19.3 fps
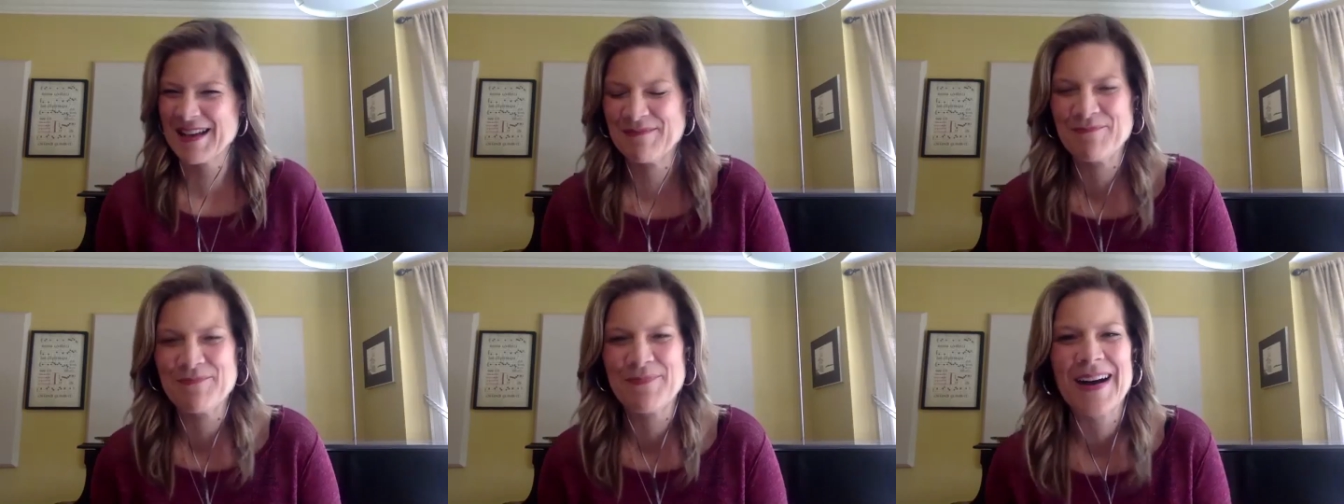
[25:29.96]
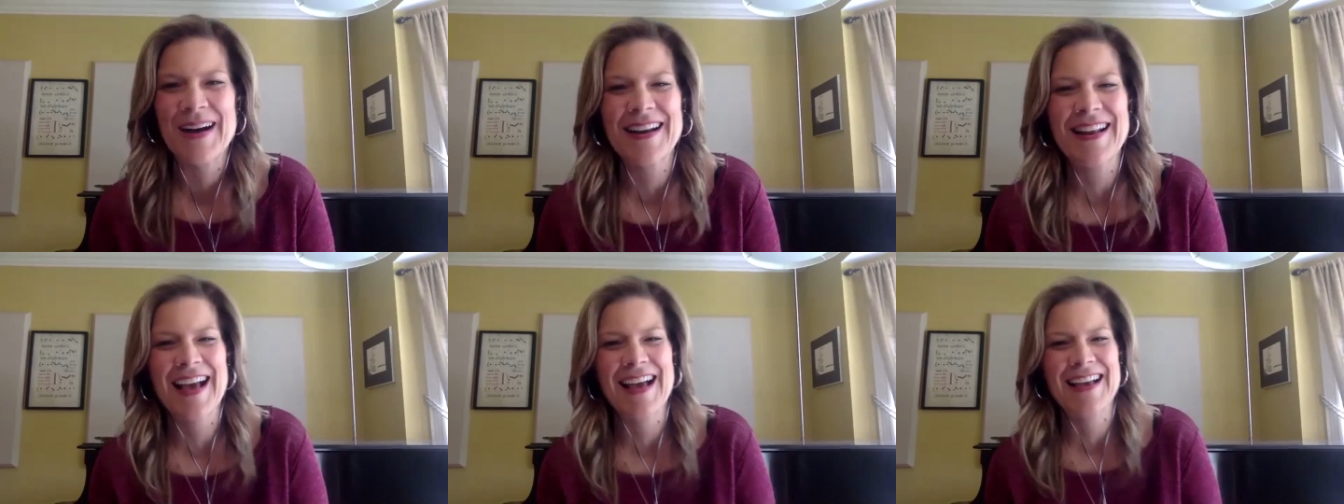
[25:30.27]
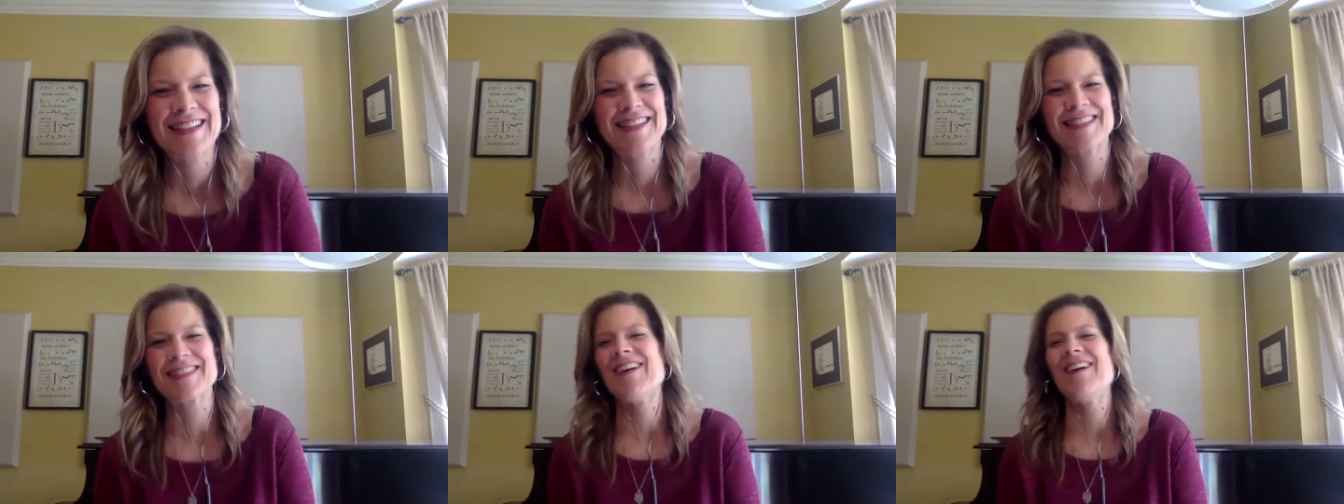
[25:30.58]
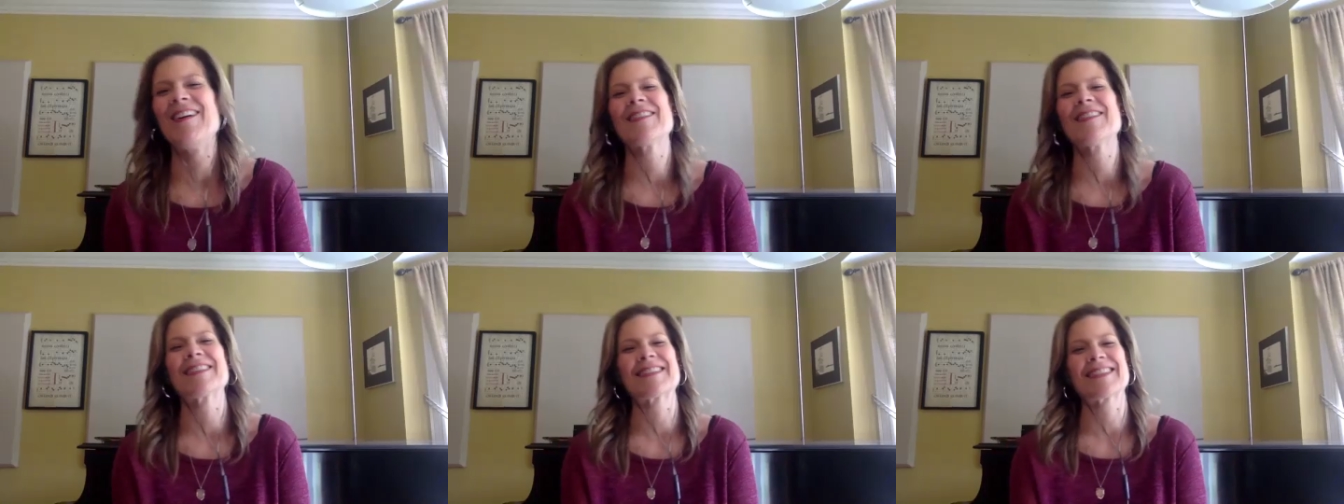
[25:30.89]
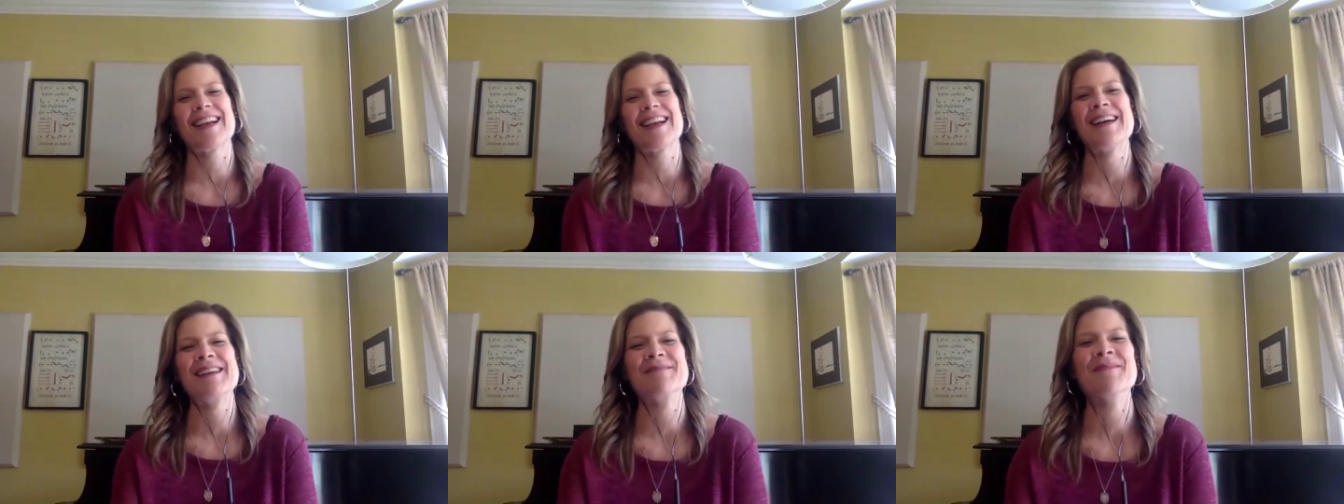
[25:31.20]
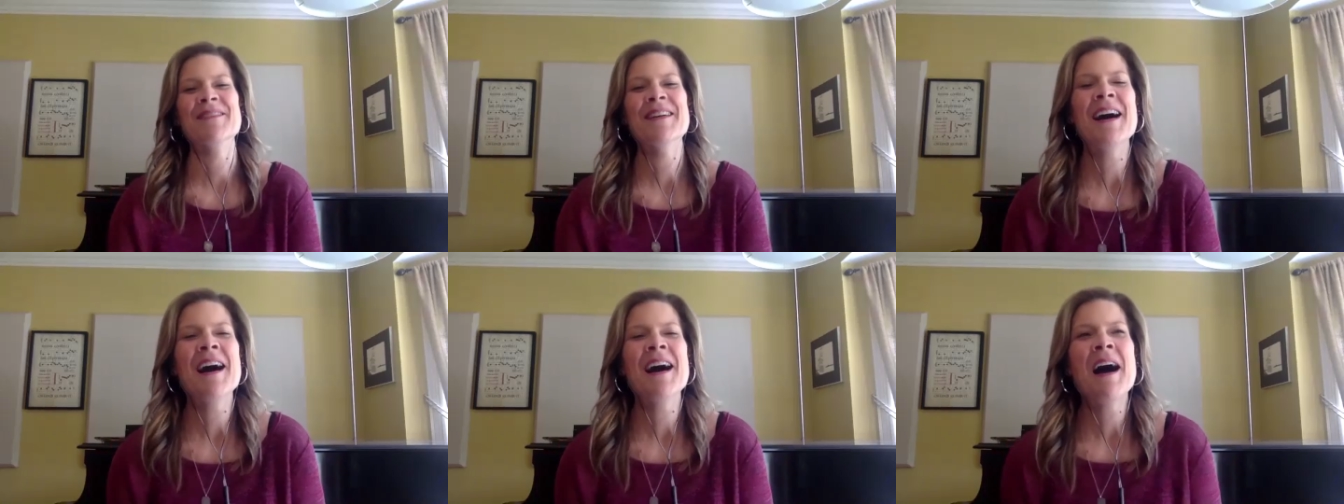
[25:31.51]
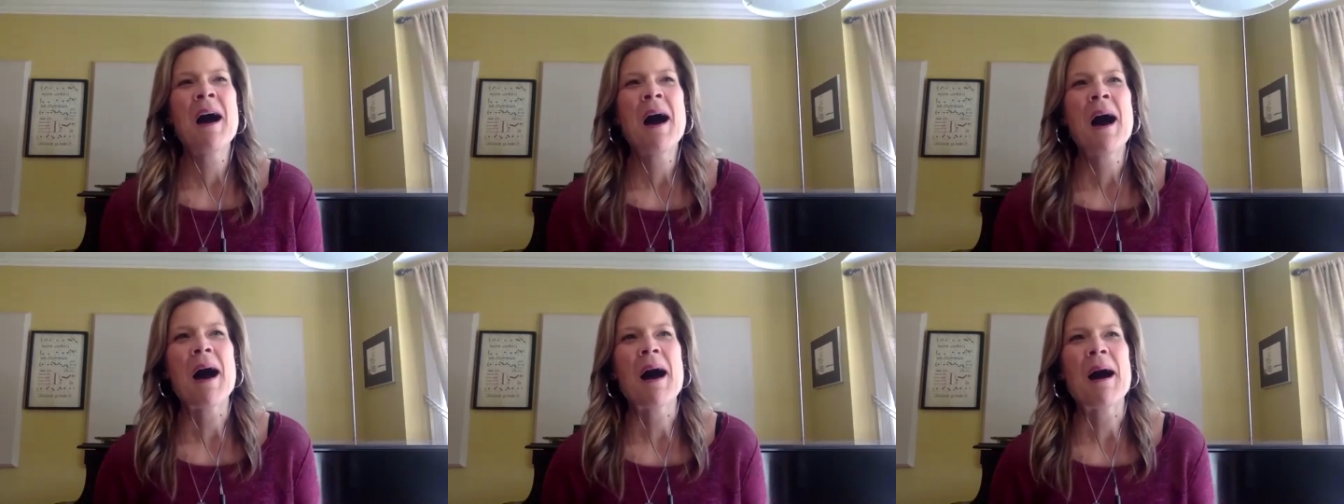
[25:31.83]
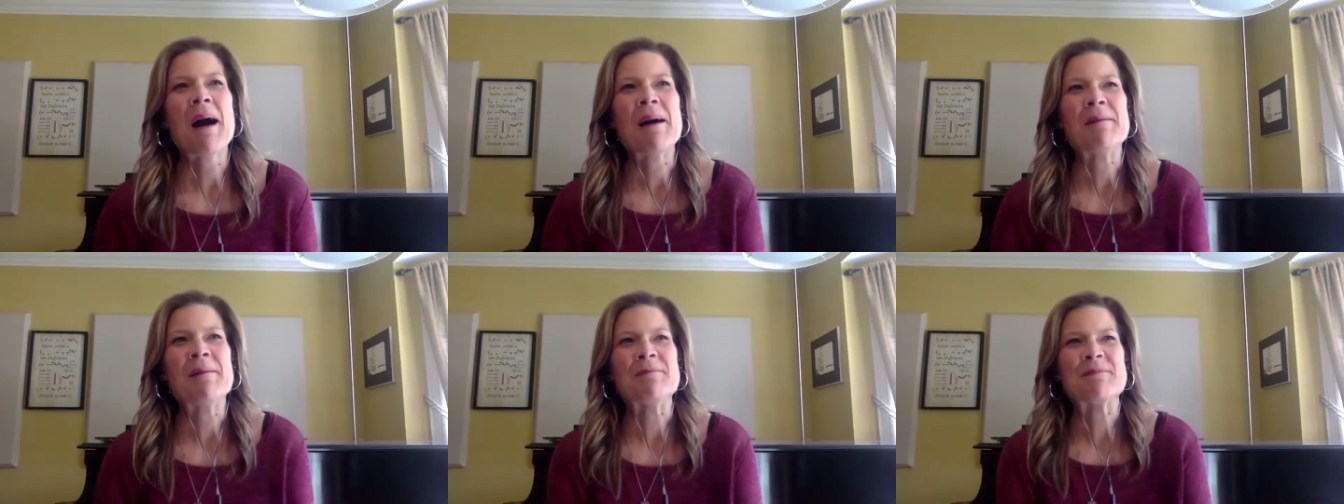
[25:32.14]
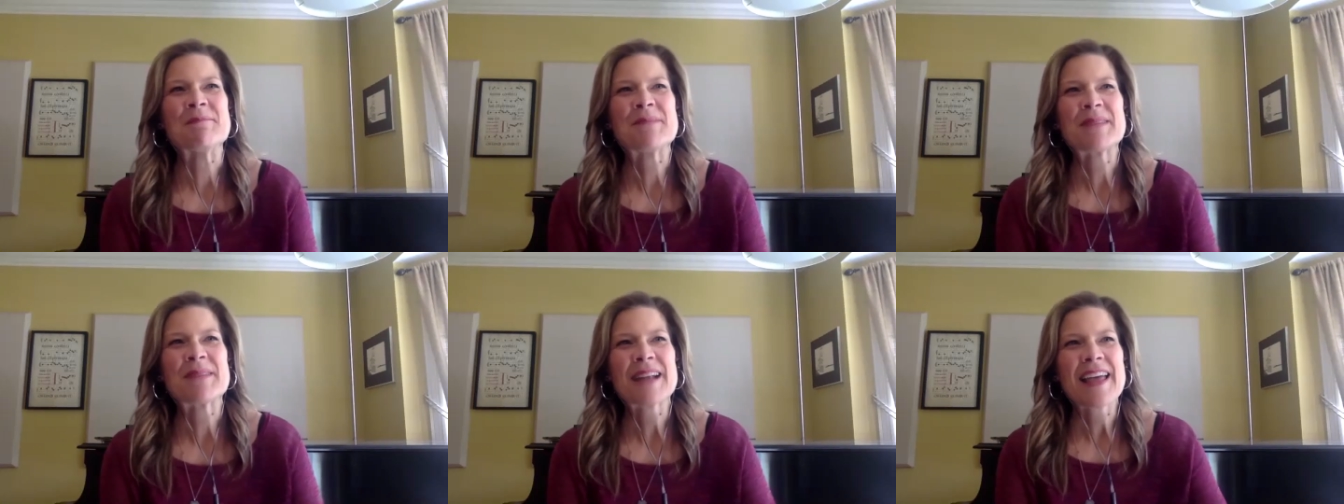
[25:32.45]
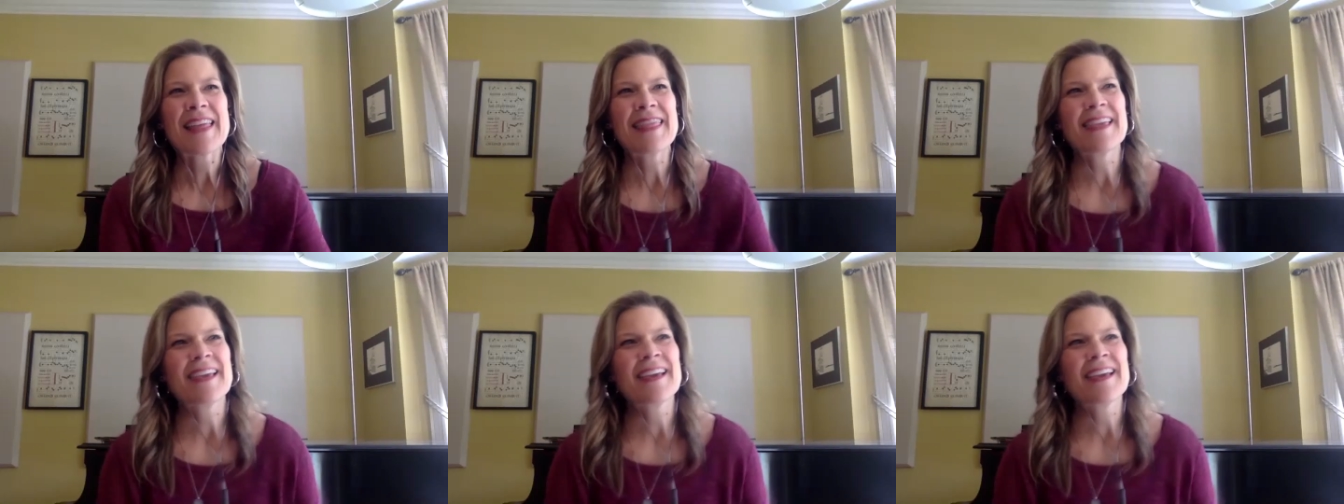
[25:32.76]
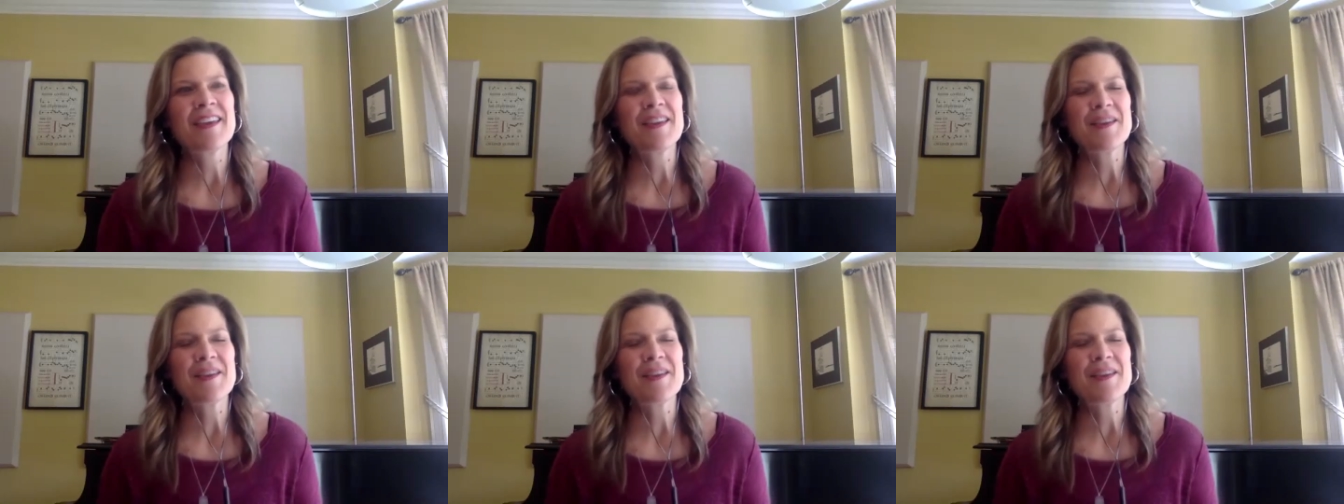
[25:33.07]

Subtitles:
butt heads all the time. But I think